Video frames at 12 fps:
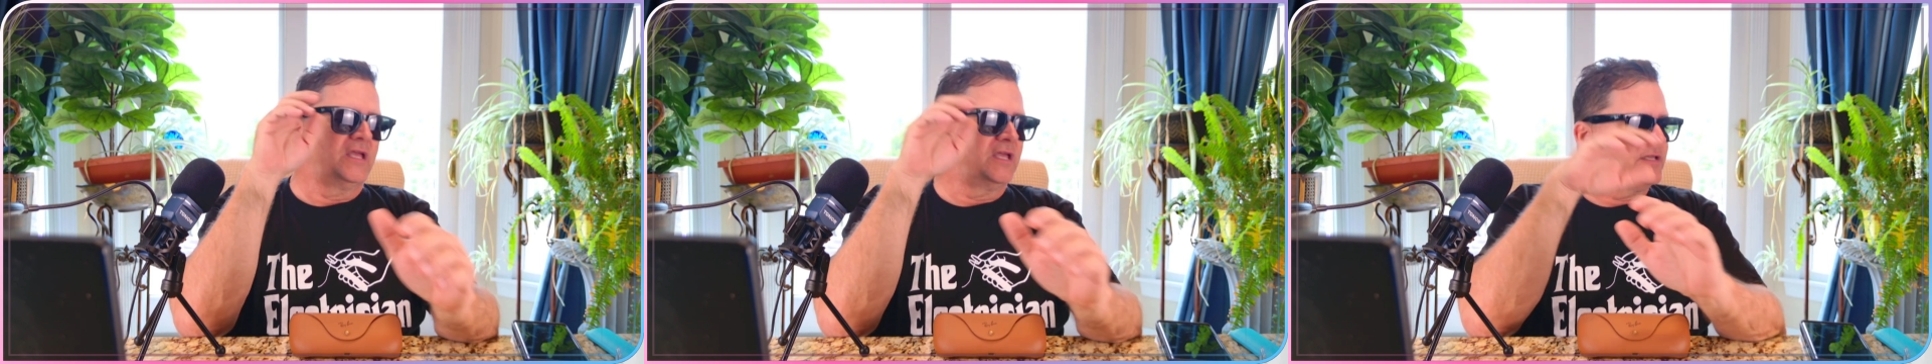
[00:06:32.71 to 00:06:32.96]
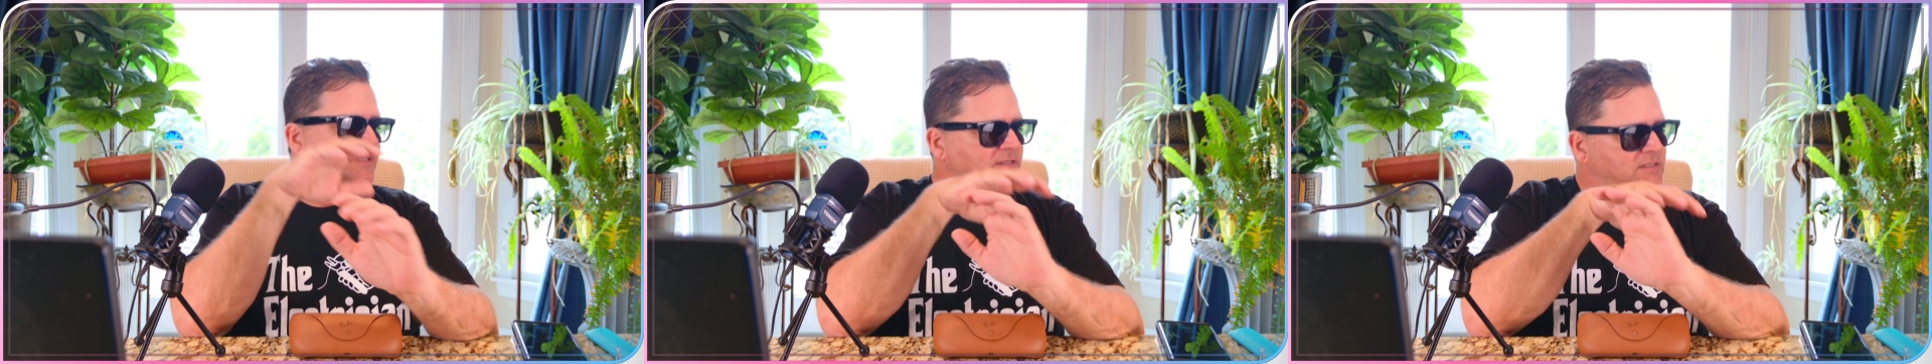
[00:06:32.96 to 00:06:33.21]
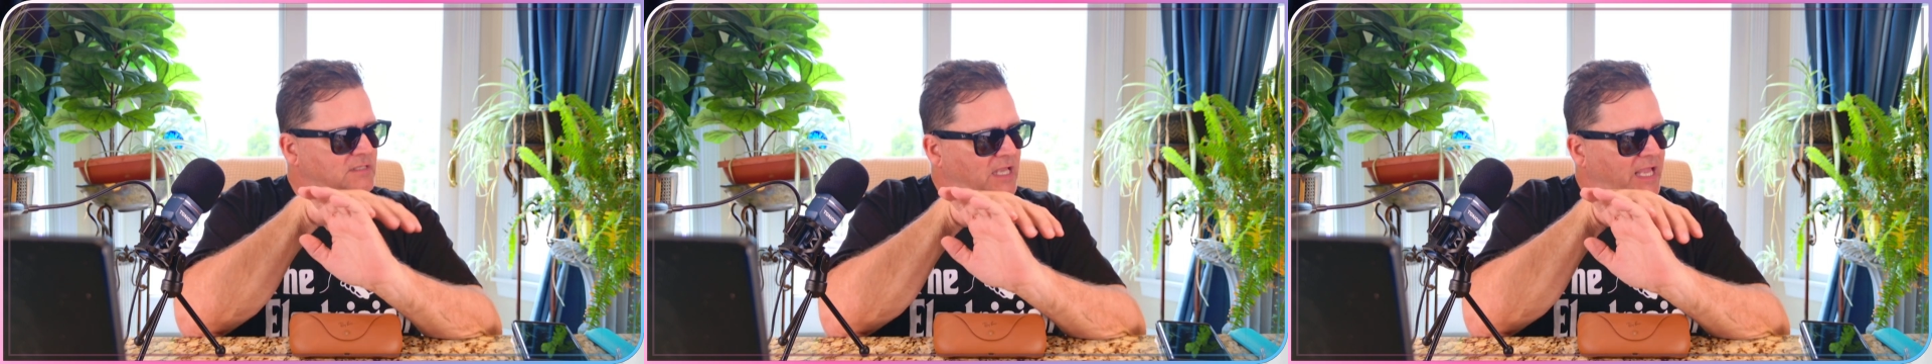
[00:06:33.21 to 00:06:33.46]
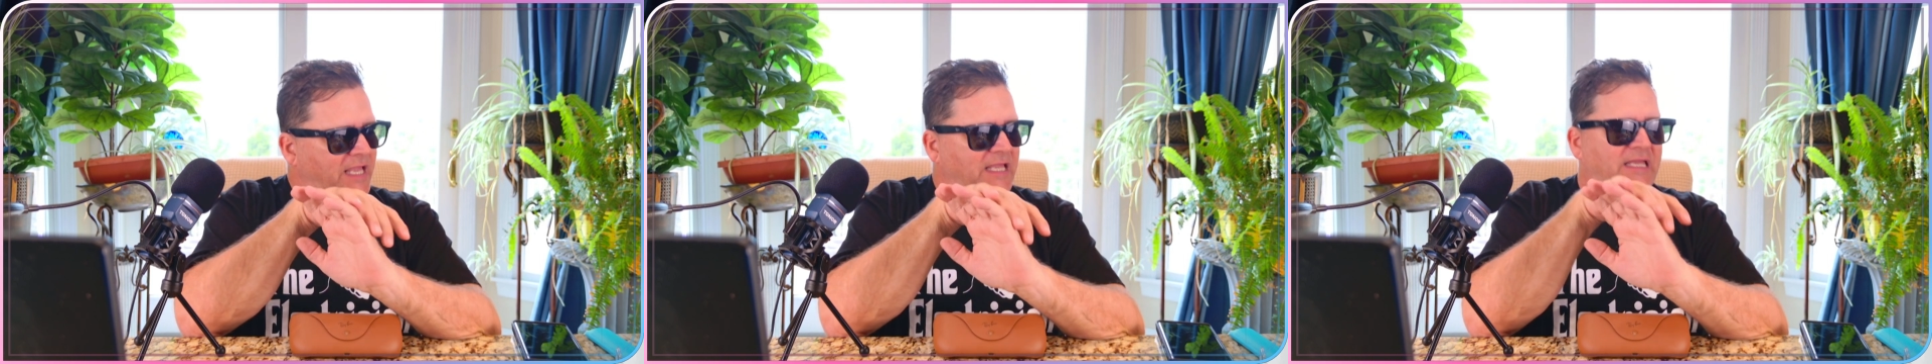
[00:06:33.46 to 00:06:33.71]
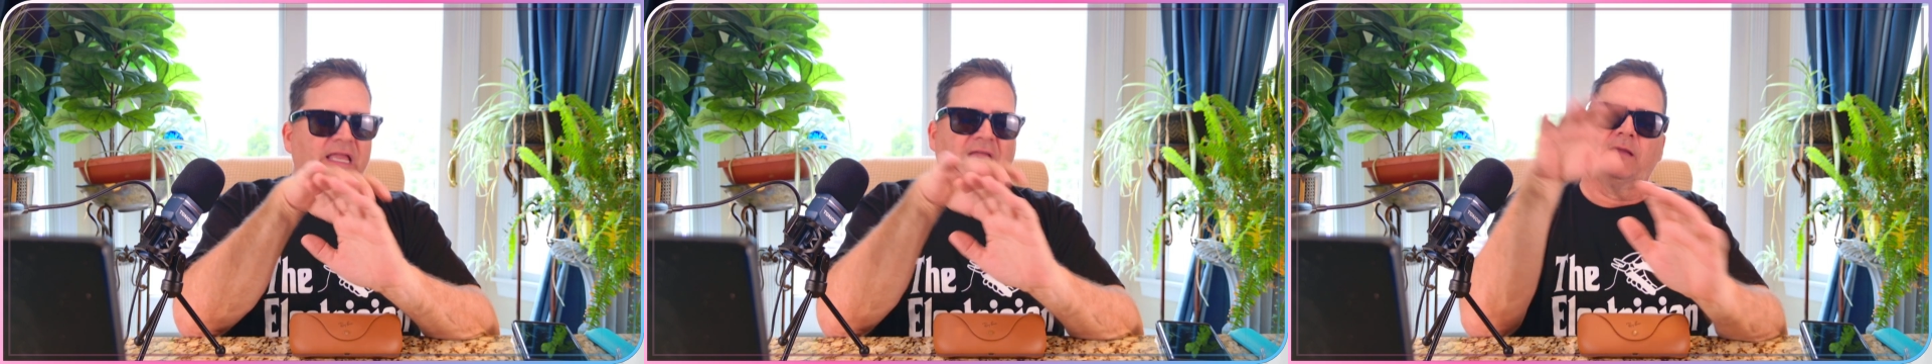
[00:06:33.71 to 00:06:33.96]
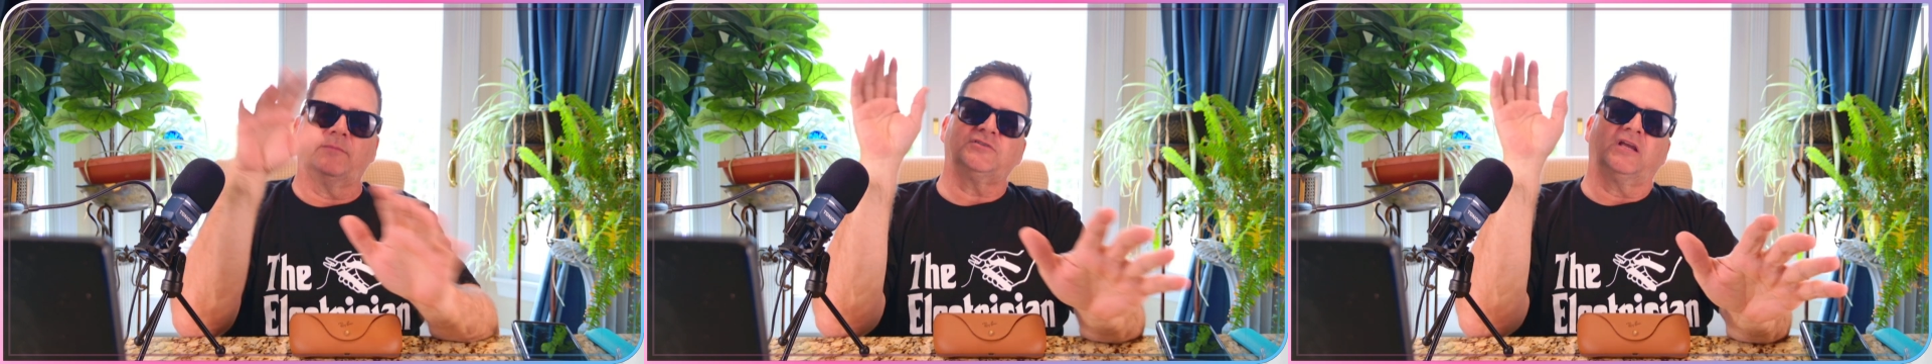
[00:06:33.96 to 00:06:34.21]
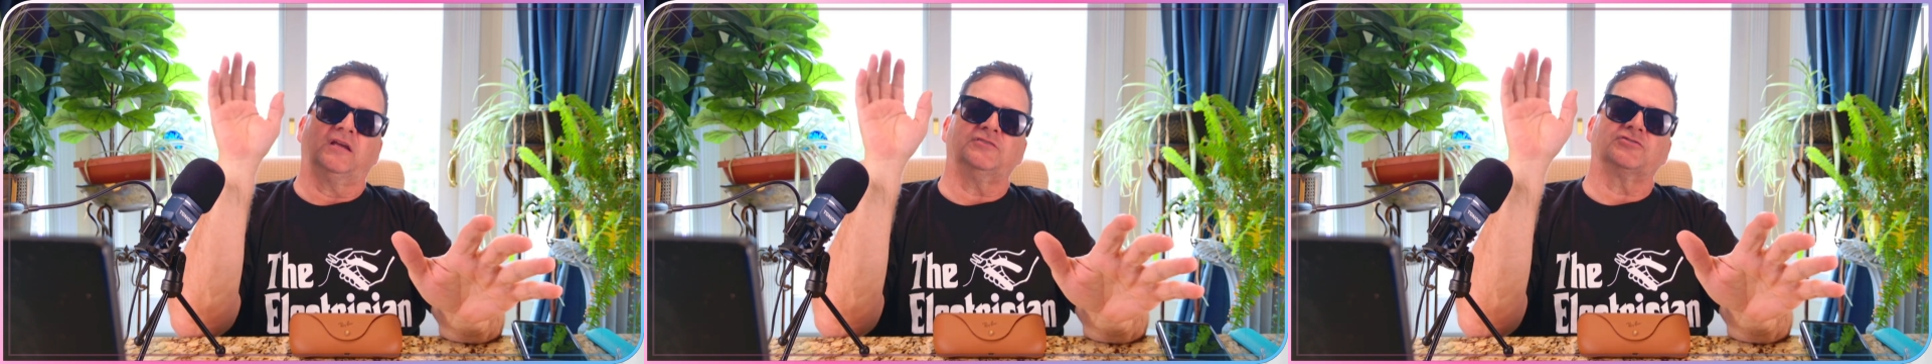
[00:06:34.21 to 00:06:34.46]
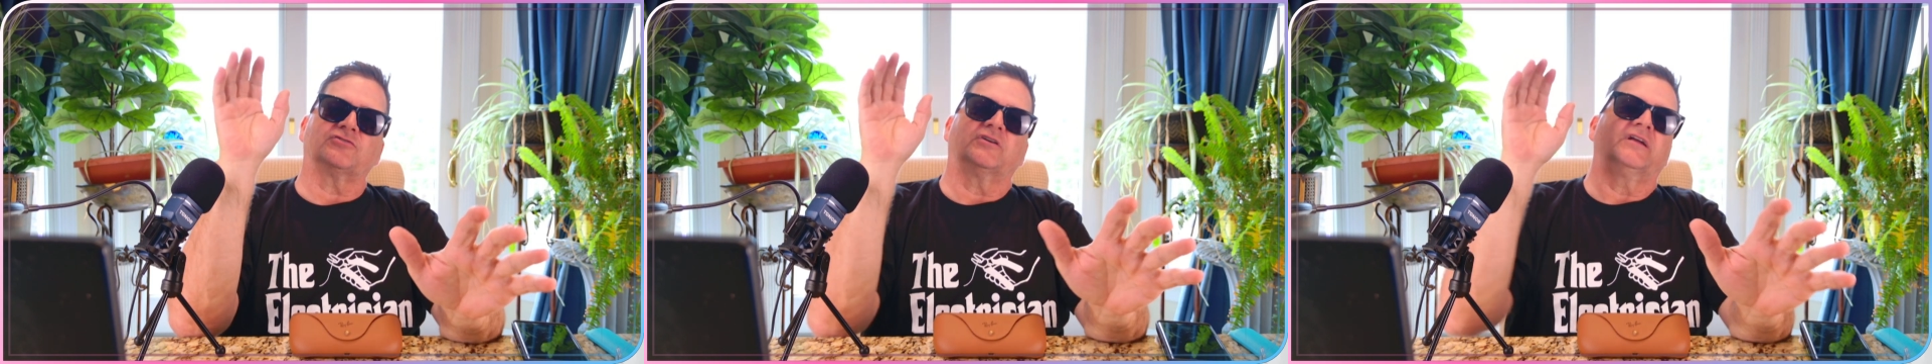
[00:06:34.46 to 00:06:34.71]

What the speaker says: is a game changer.